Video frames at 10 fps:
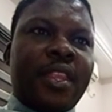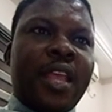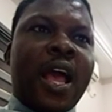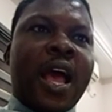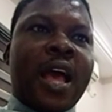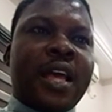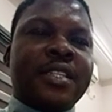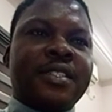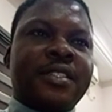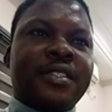
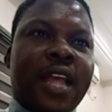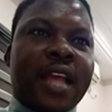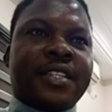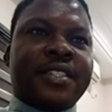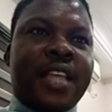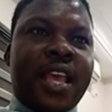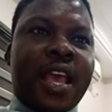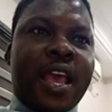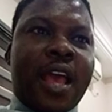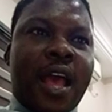and that is the
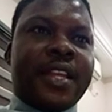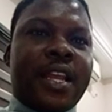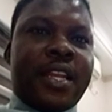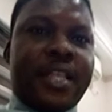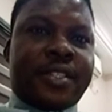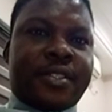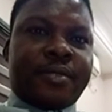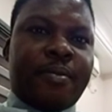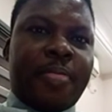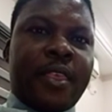elite.
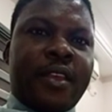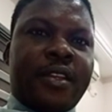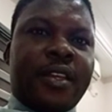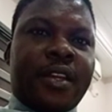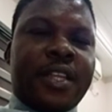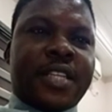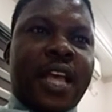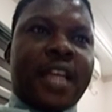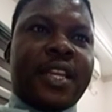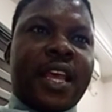The rich
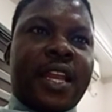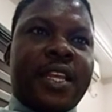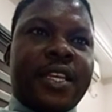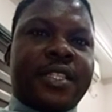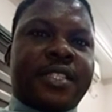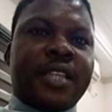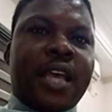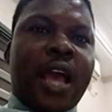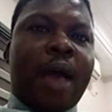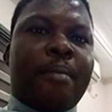and the elite
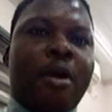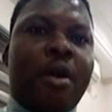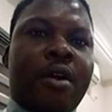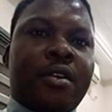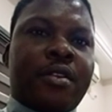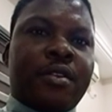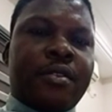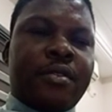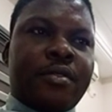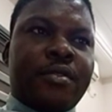among
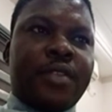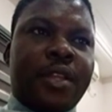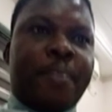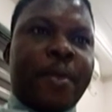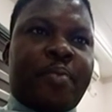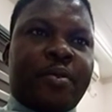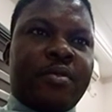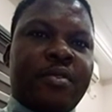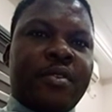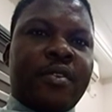the people,
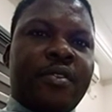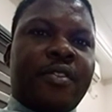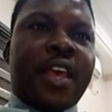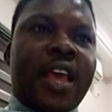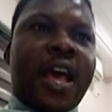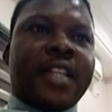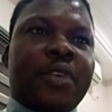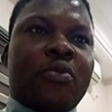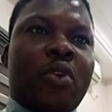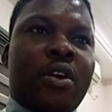they are the
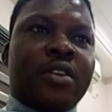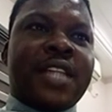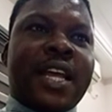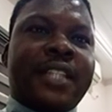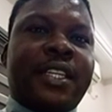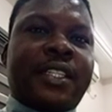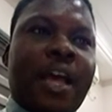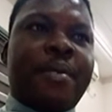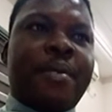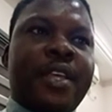one that
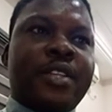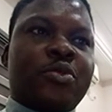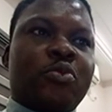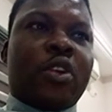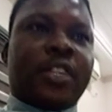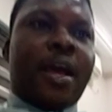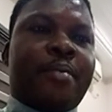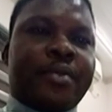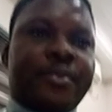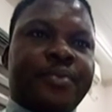determines what
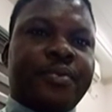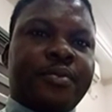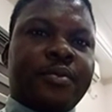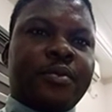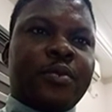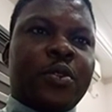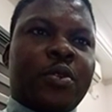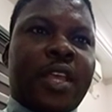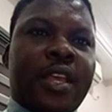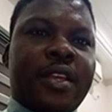happens.
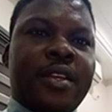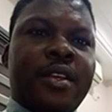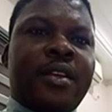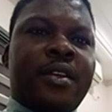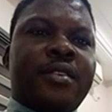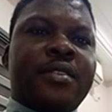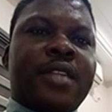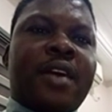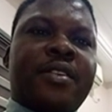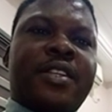Okay?
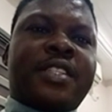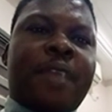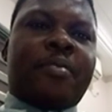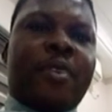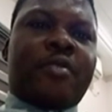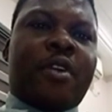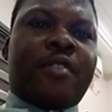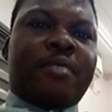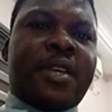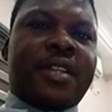Now, this type of
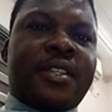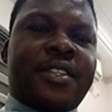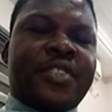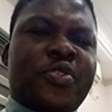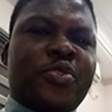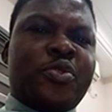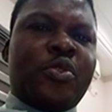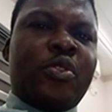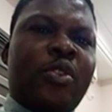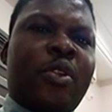government is
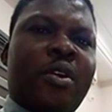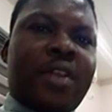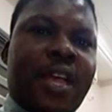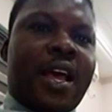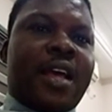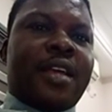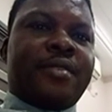no longer